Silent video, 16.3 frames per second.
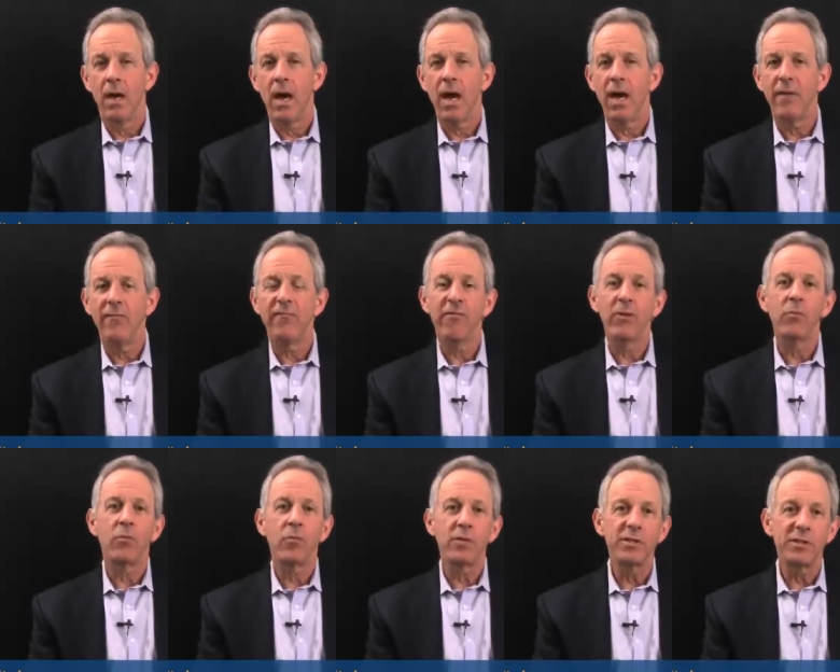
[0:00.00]
Hi, I'm
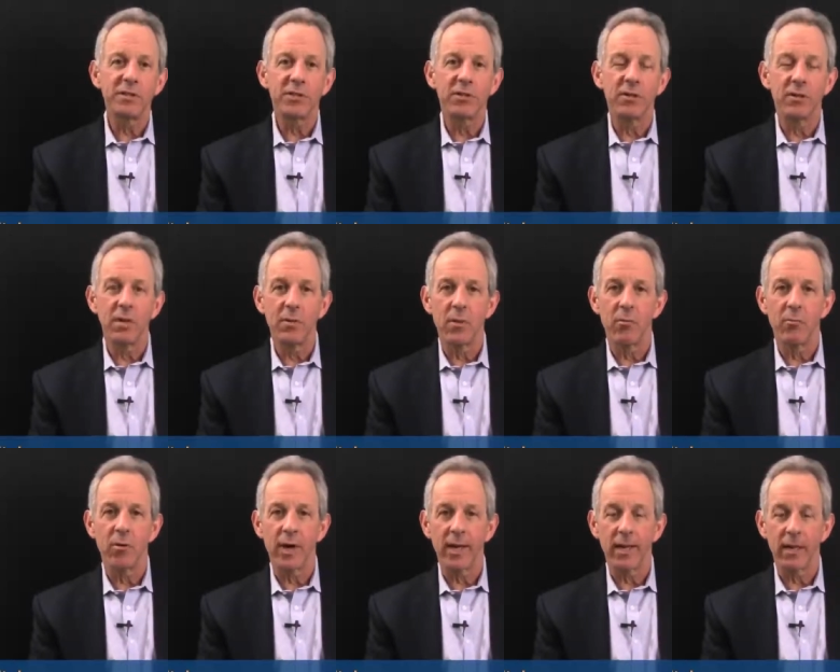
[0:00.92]
Fred Pritzker. I'm a
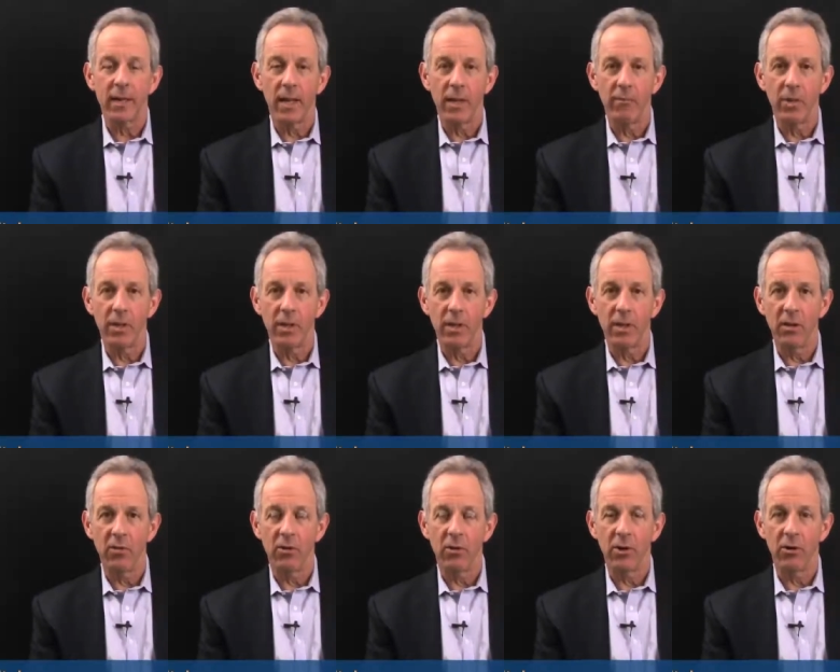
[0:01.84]
product liability
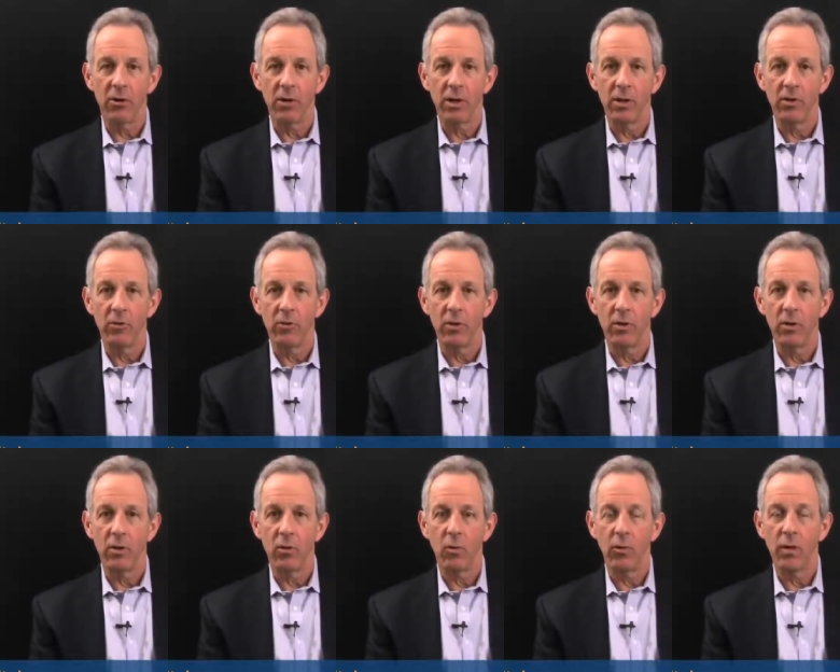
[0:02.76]
lawyer,
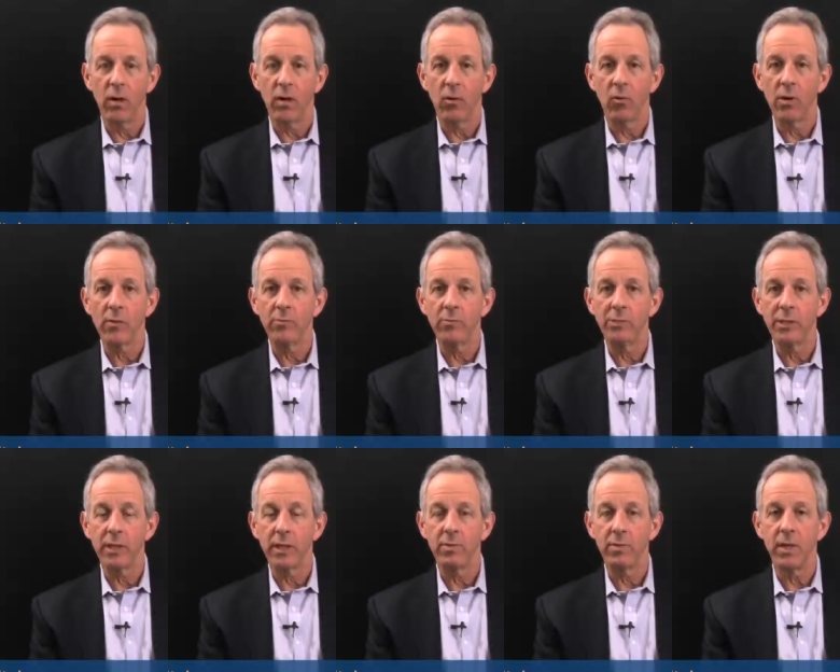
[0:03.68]
and we are
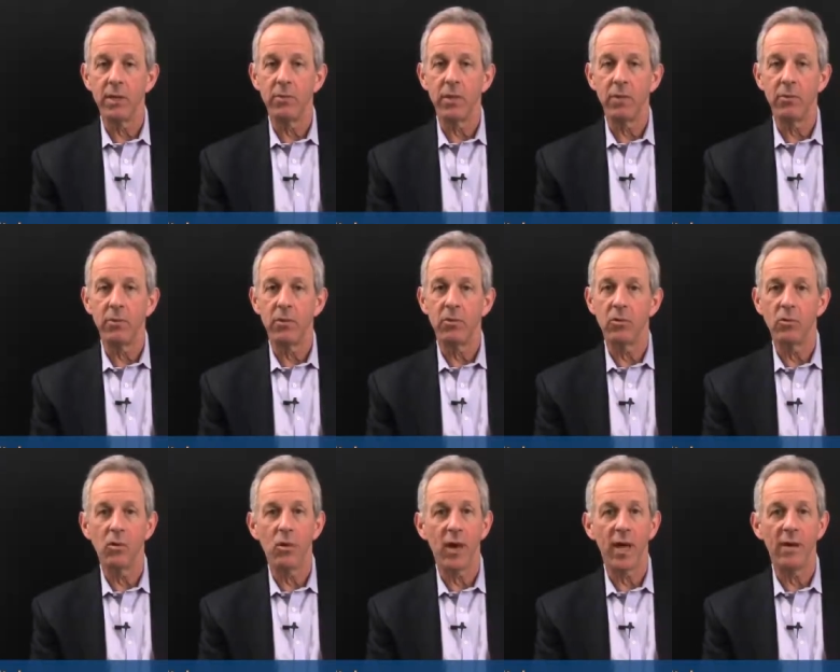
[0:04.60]
representing many people
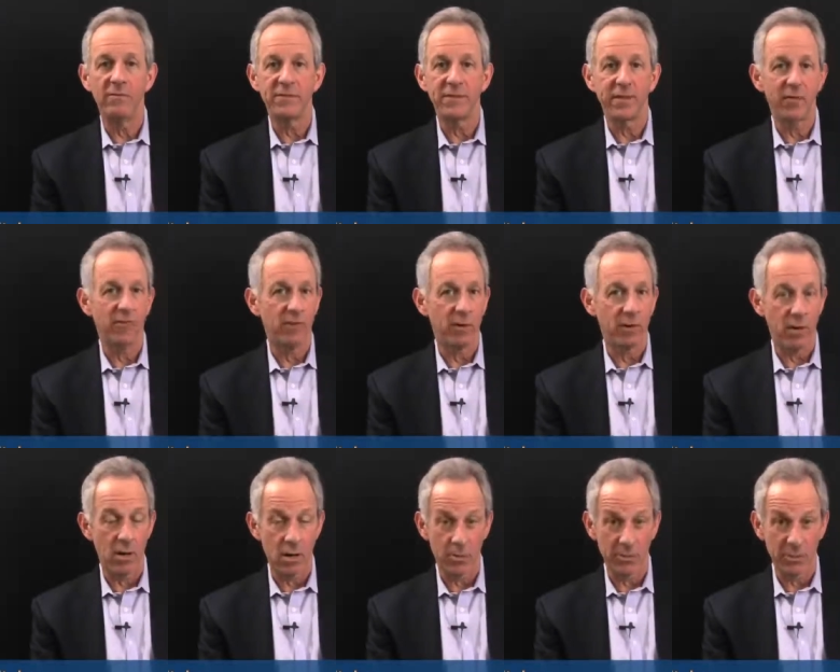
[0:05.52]
who have suffered
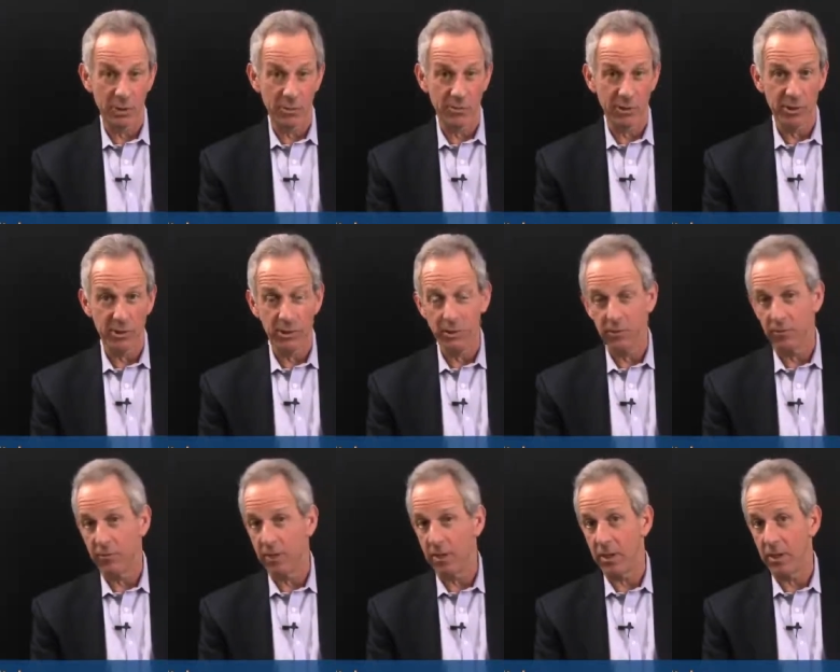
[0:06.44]
harm as a result
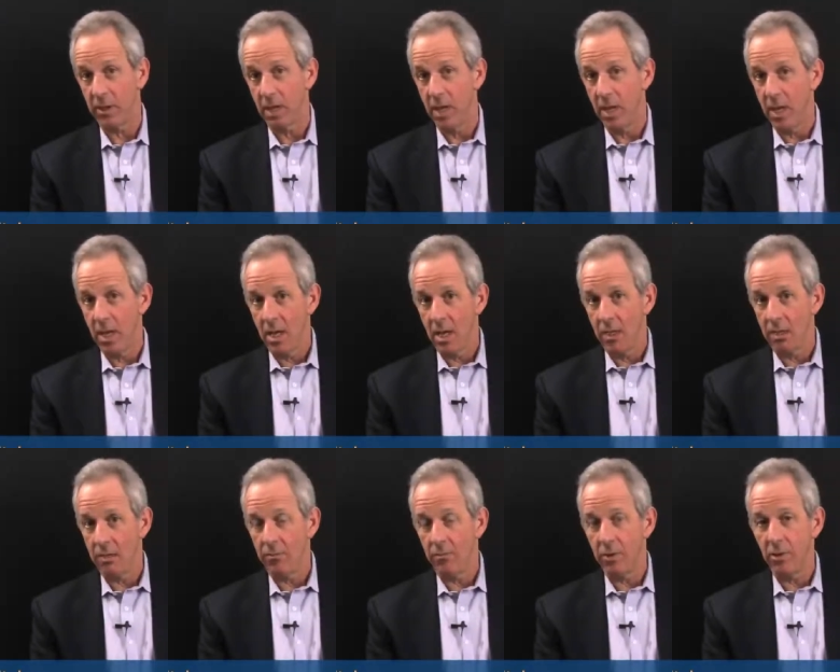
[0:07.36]
of the
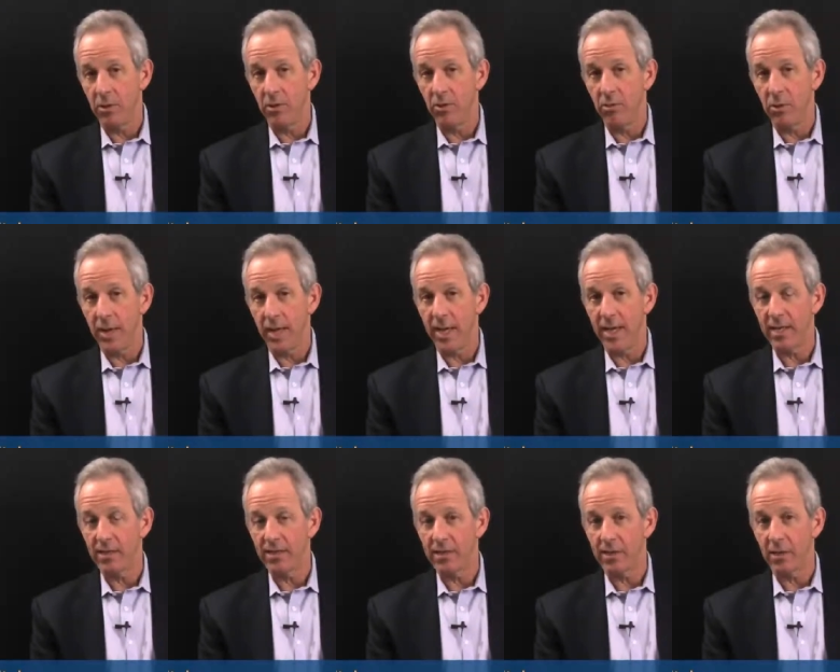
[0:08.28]
DePuy
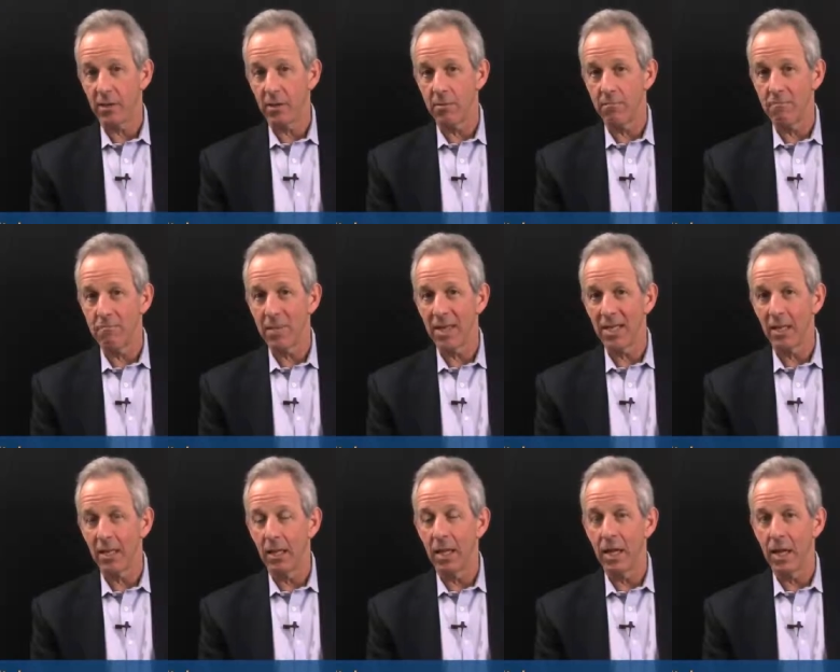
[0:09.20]
ASR
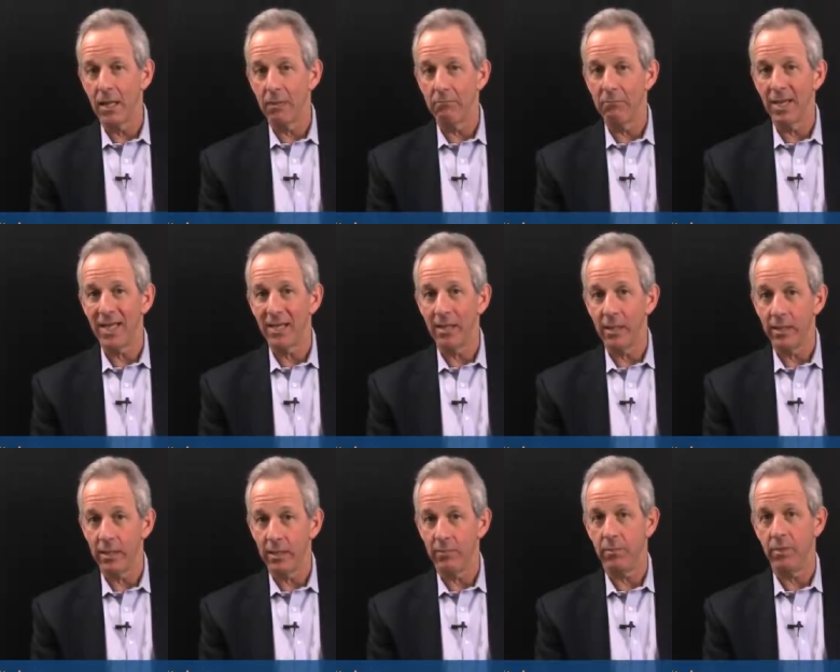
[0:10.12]
metal-on-metal
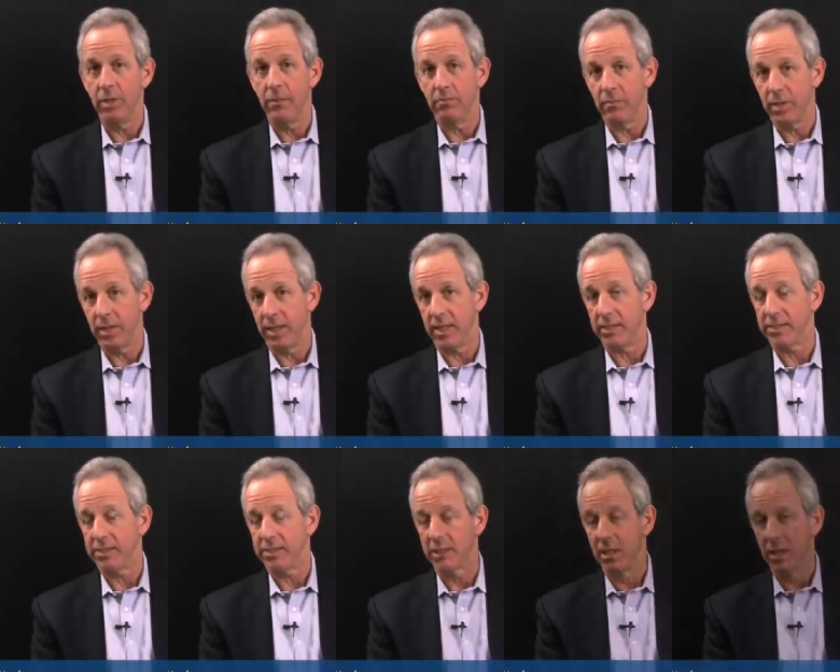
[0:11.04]
hip
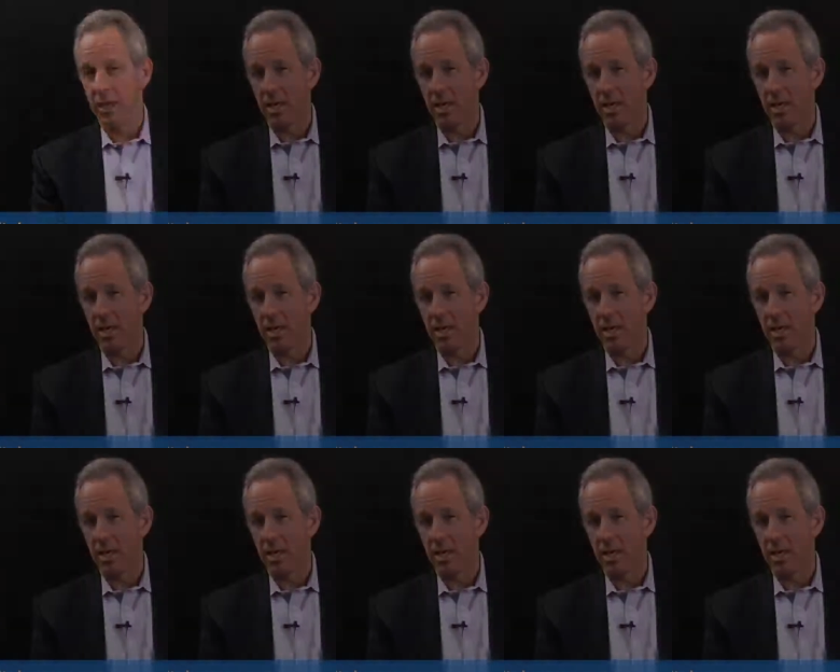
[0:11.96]
implants.